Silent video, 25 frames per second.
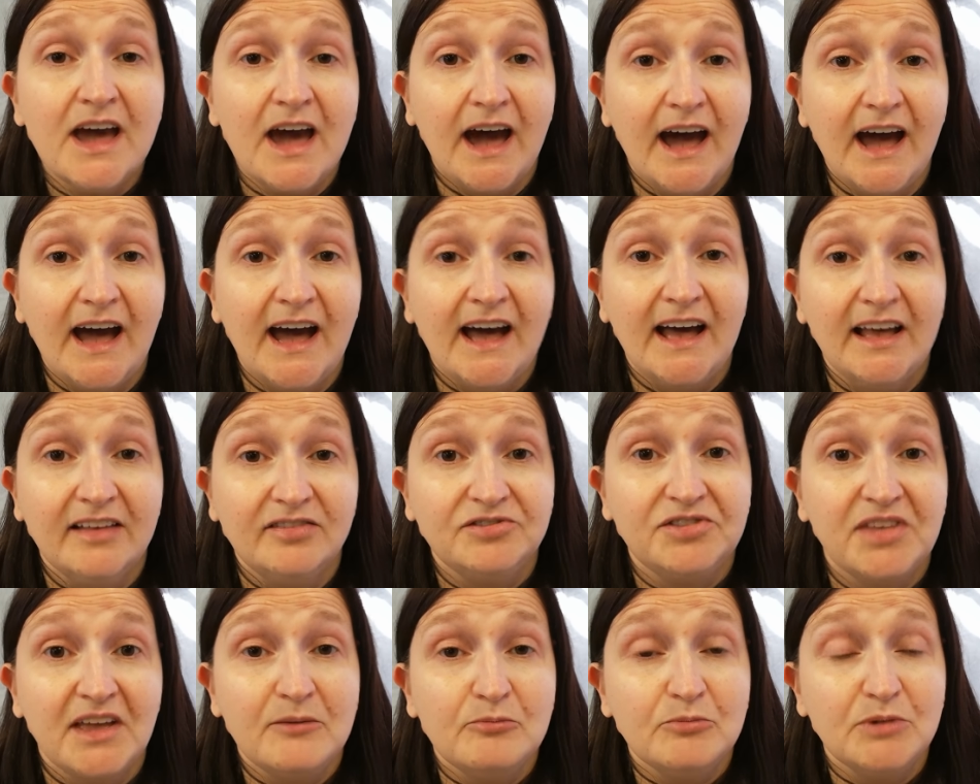
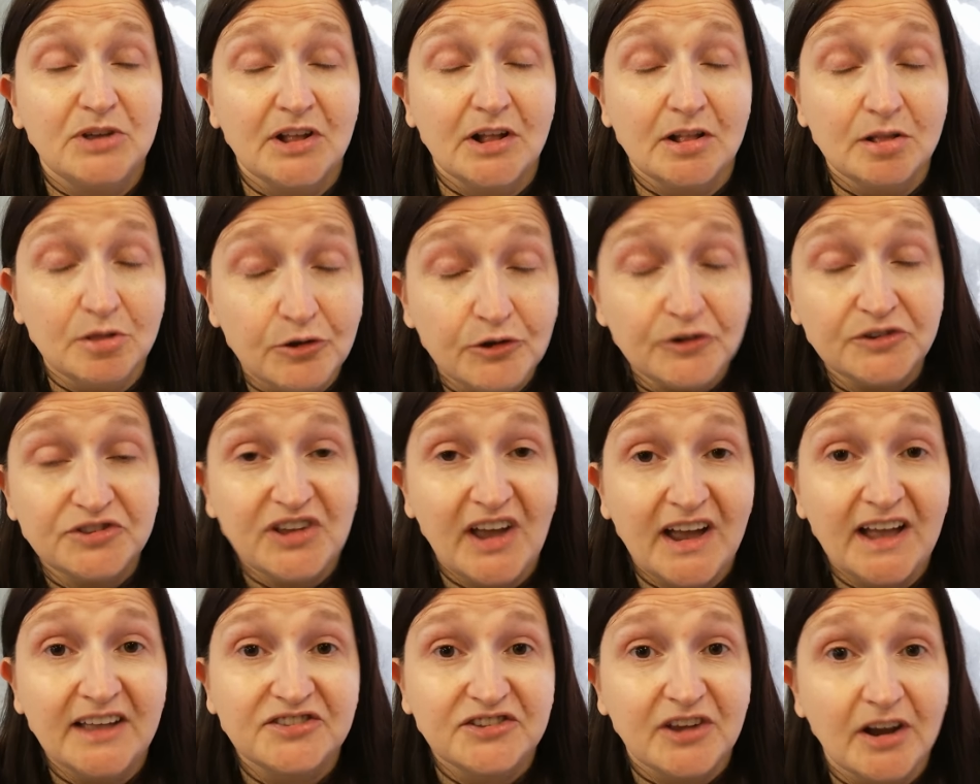And then when I looked
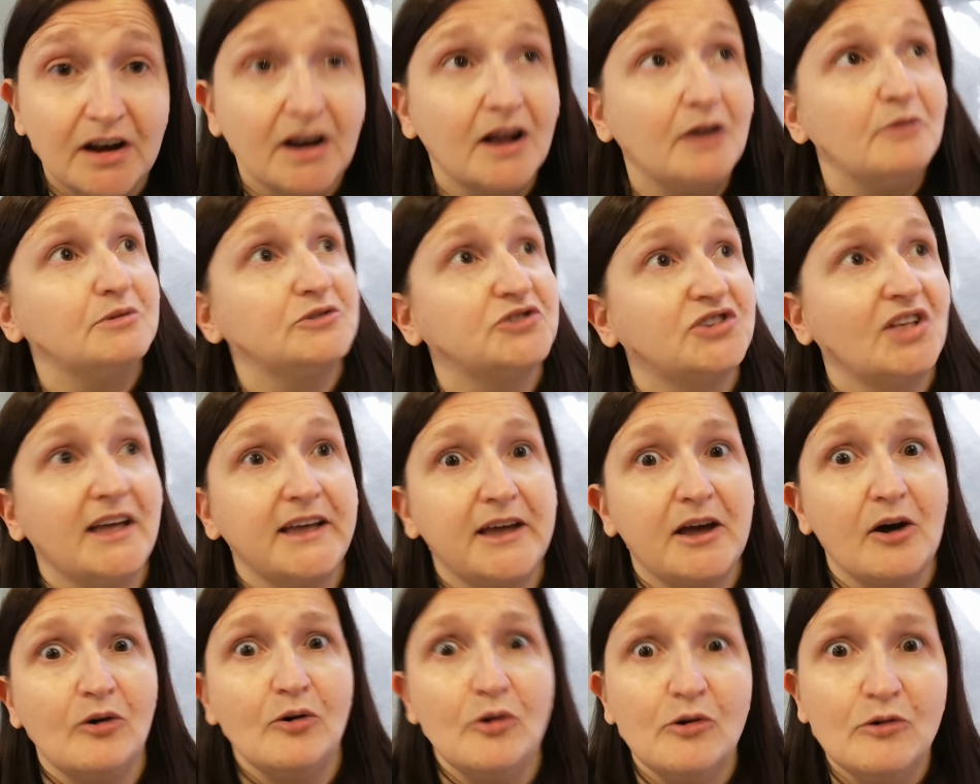at her, I was
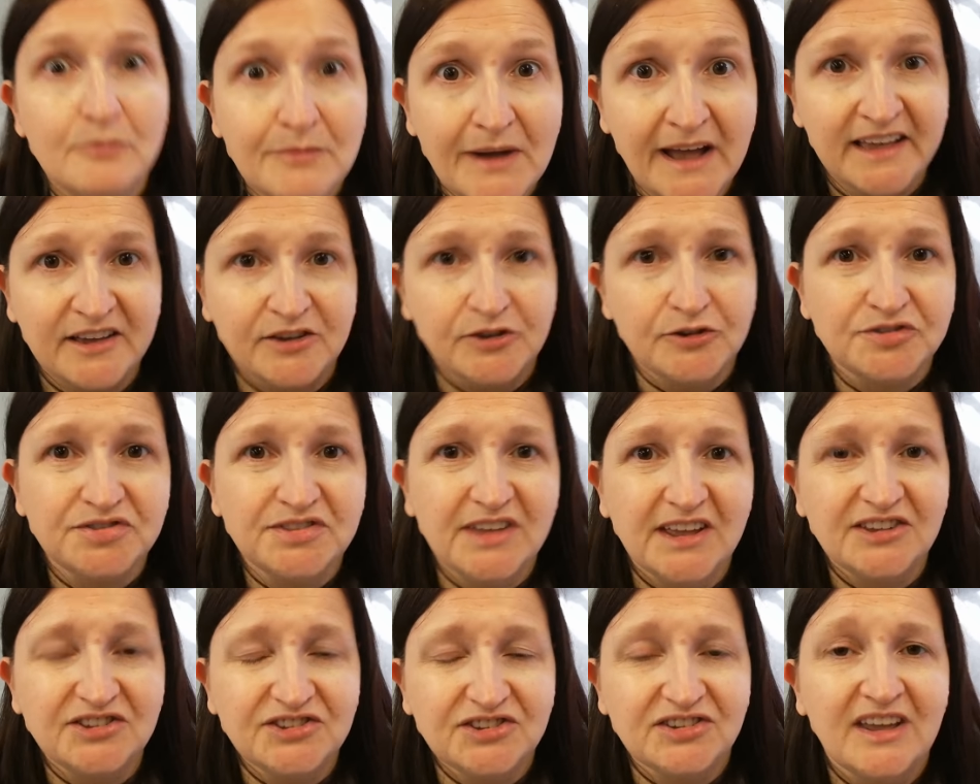like, oh my
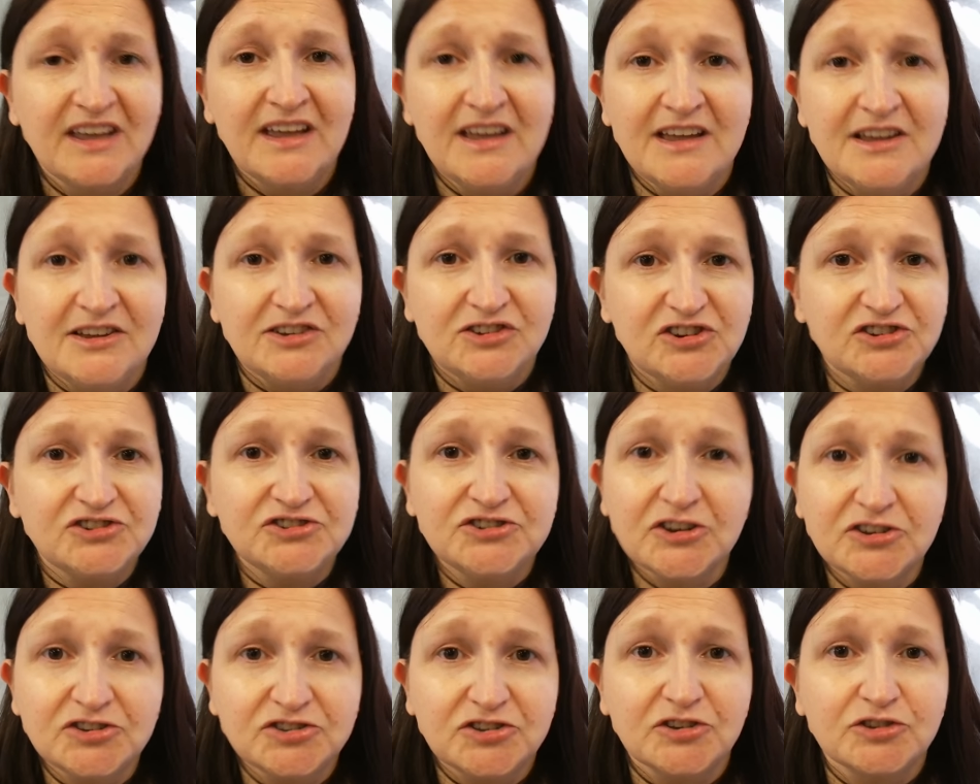goodness, she's
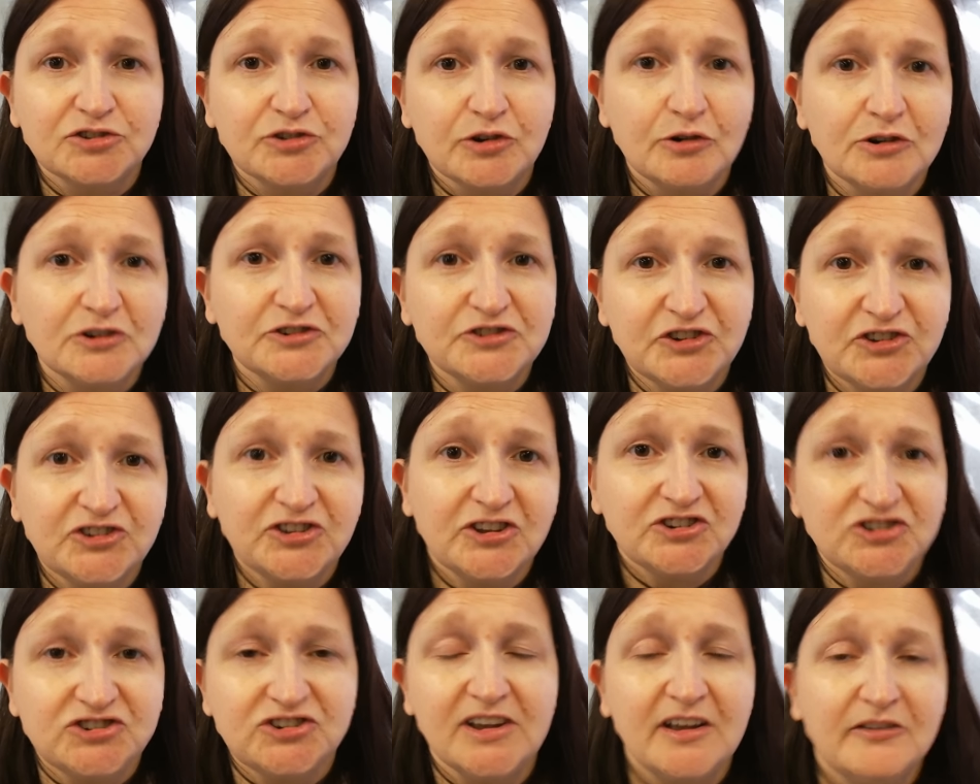just as gorgeous
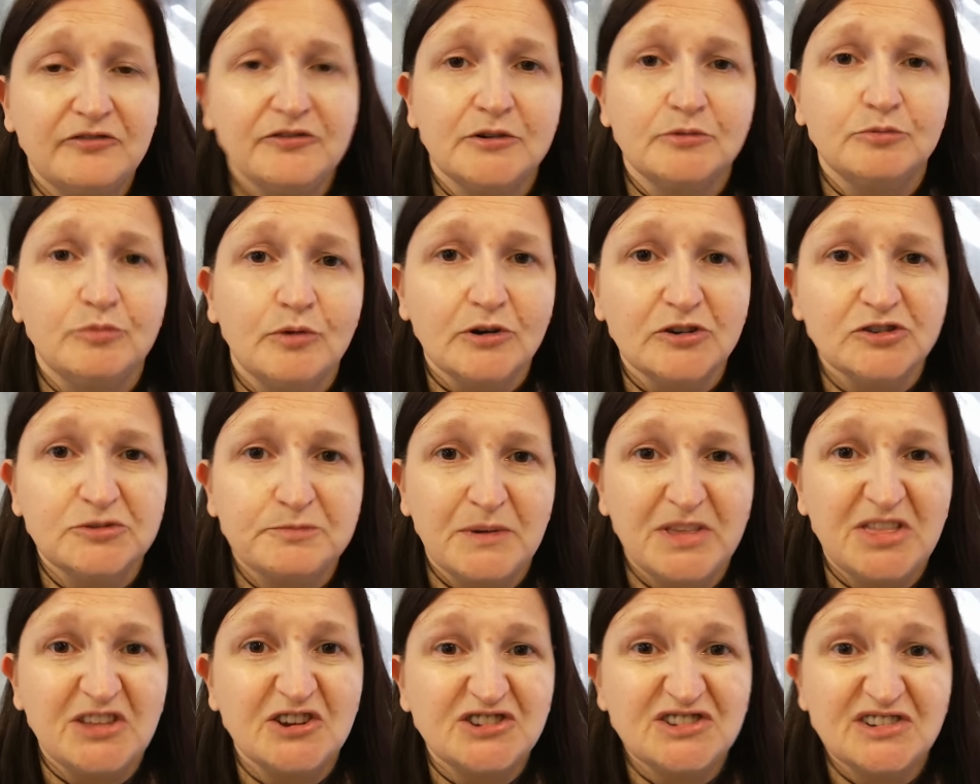as she ever was,
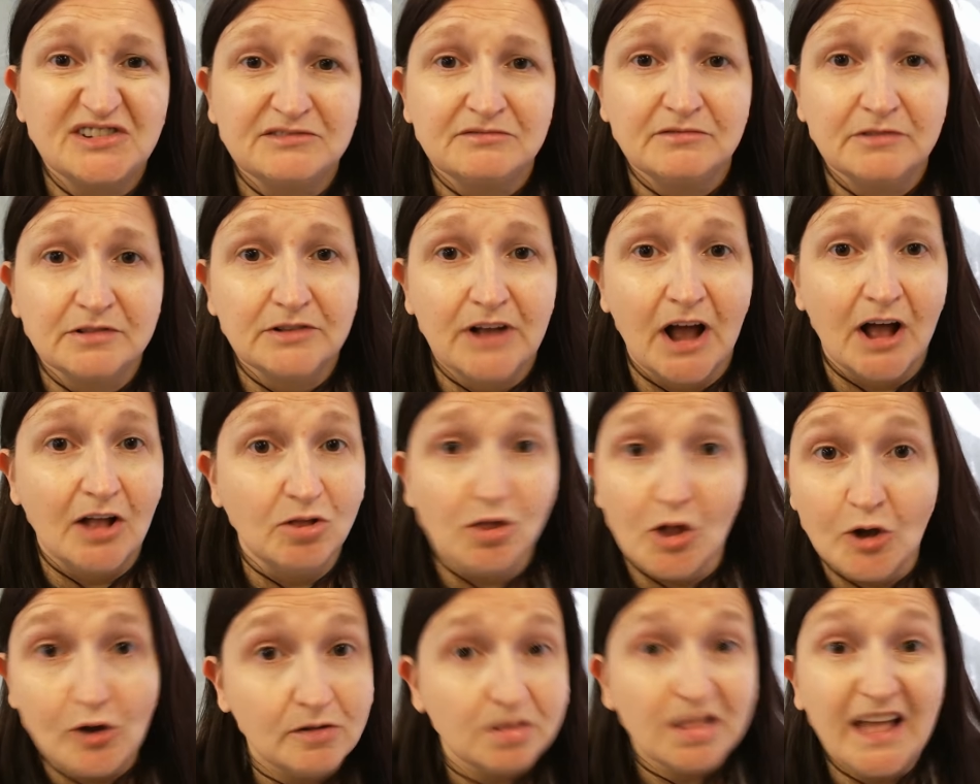but there's a
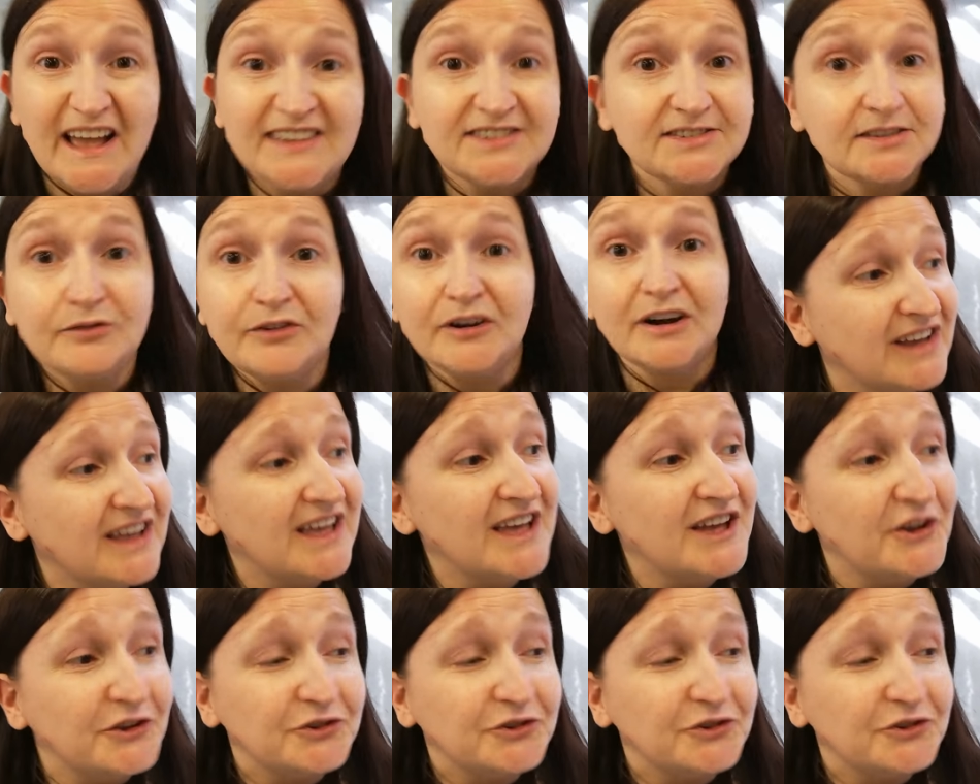lot less of her.